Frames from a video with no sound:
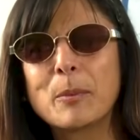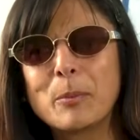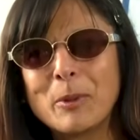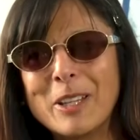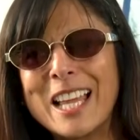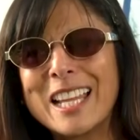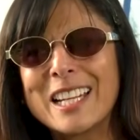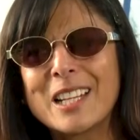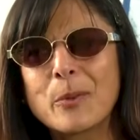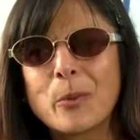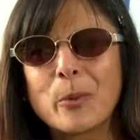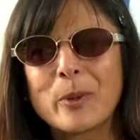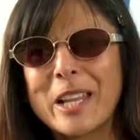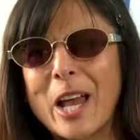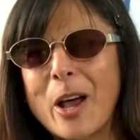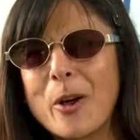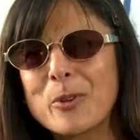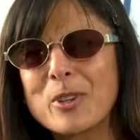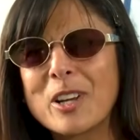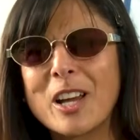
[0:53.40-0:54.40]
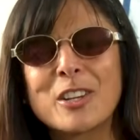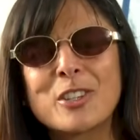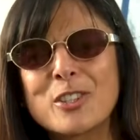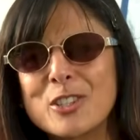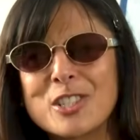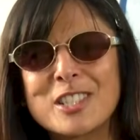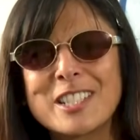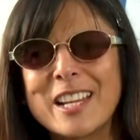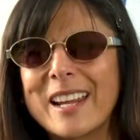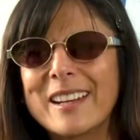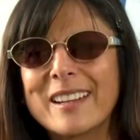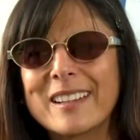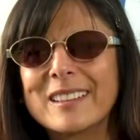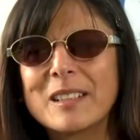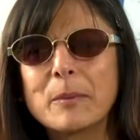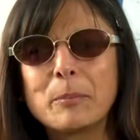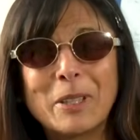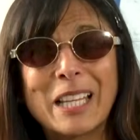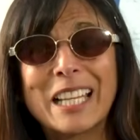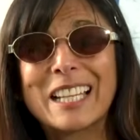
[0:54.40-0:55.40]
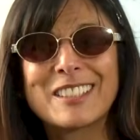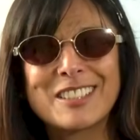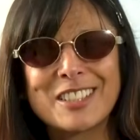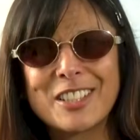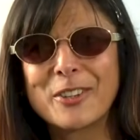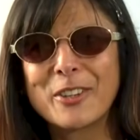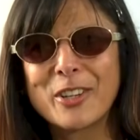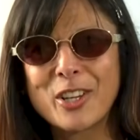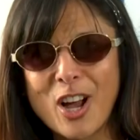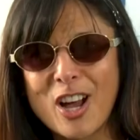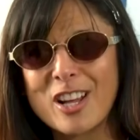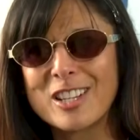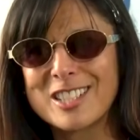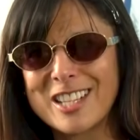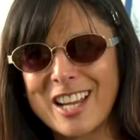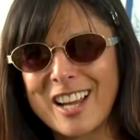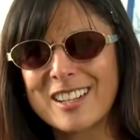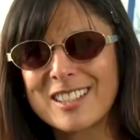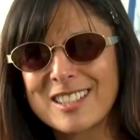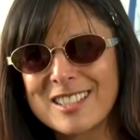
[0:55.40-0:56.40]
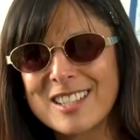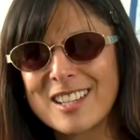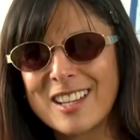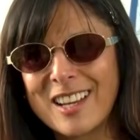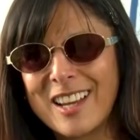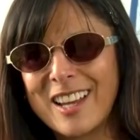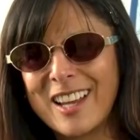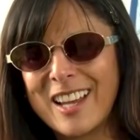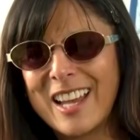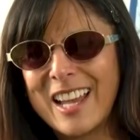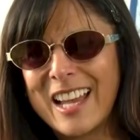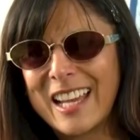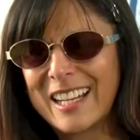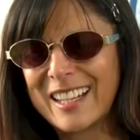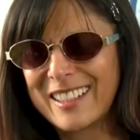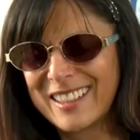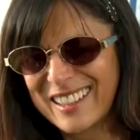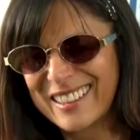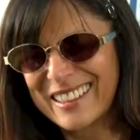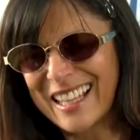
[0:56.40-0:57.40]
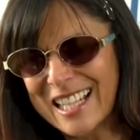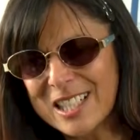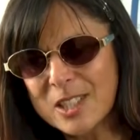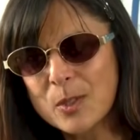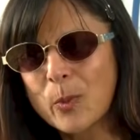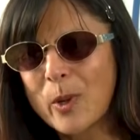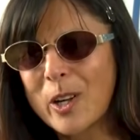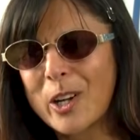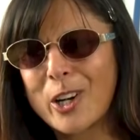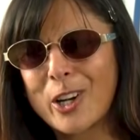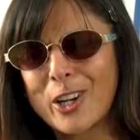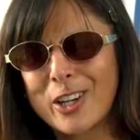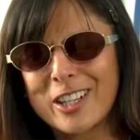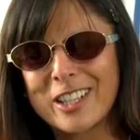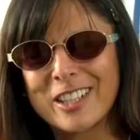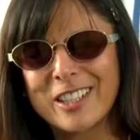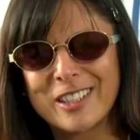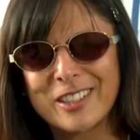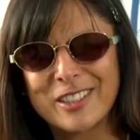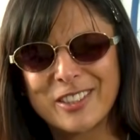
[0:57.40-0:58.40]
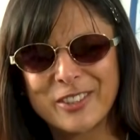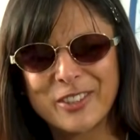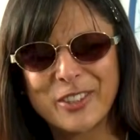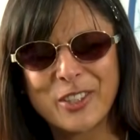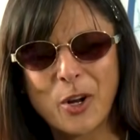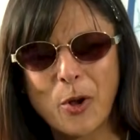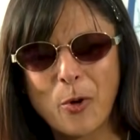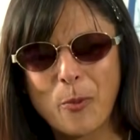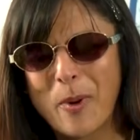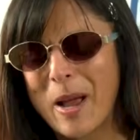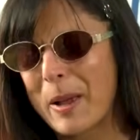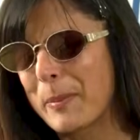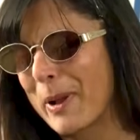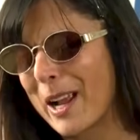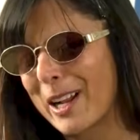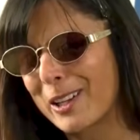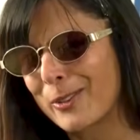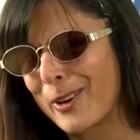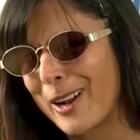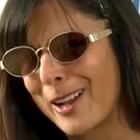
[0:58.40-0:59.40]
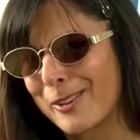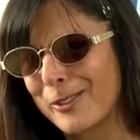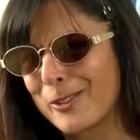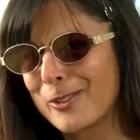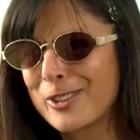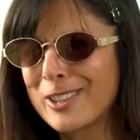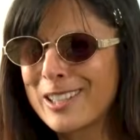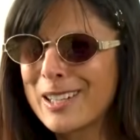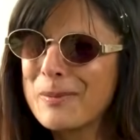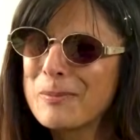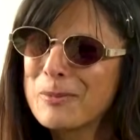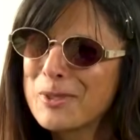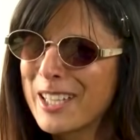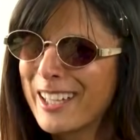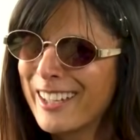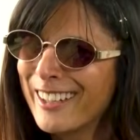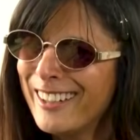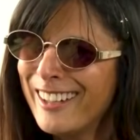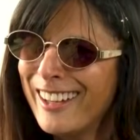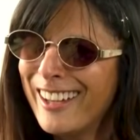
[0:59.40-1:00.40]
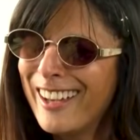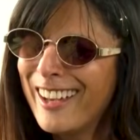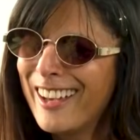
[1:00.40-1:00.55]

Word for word: the planet without understanding the planetary context. And I think that's where you know, my background comes in.